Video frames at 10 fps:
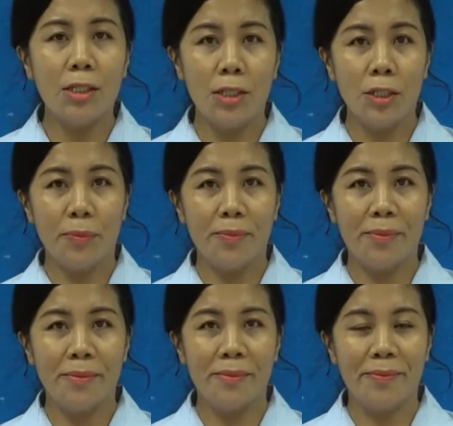cube.
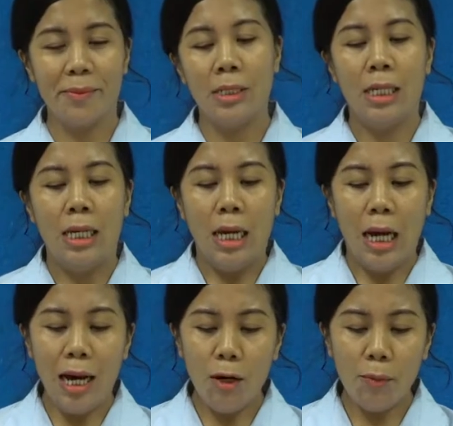
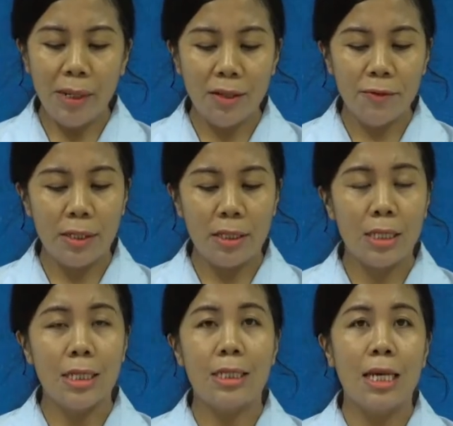How many
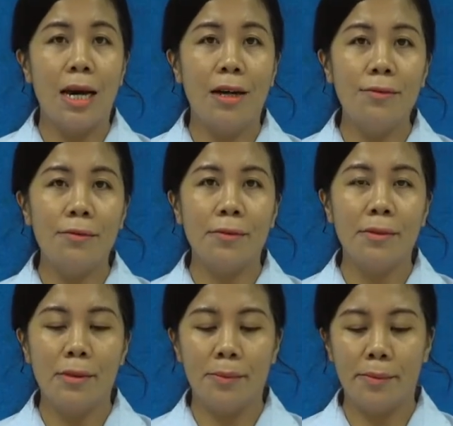faces does it have?
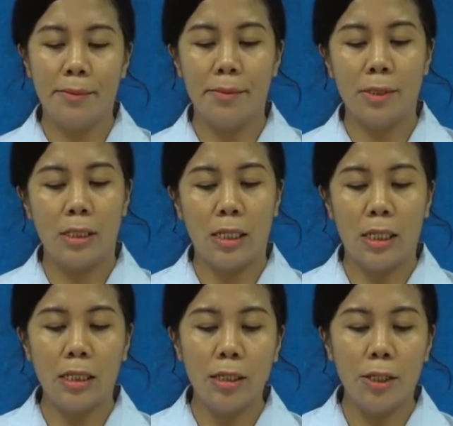
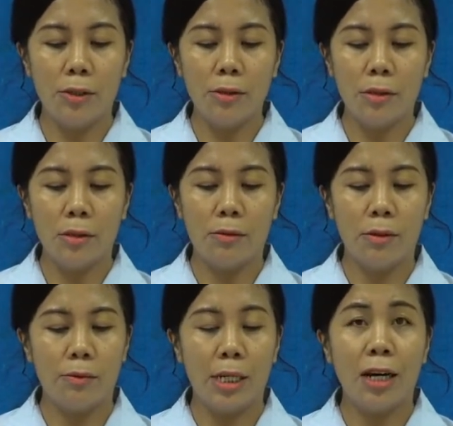Okay, look,
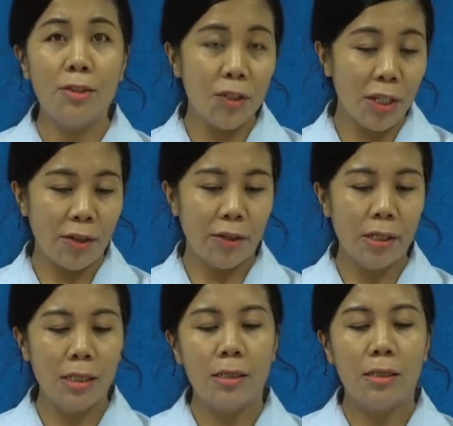we'll count together.
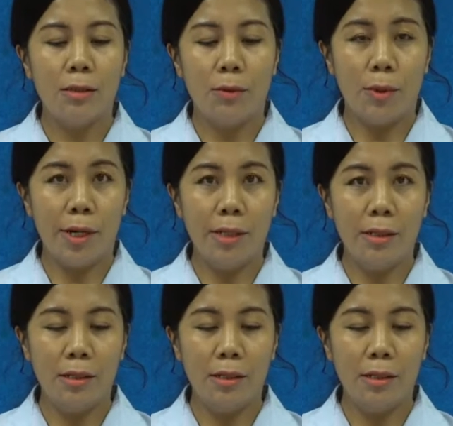1,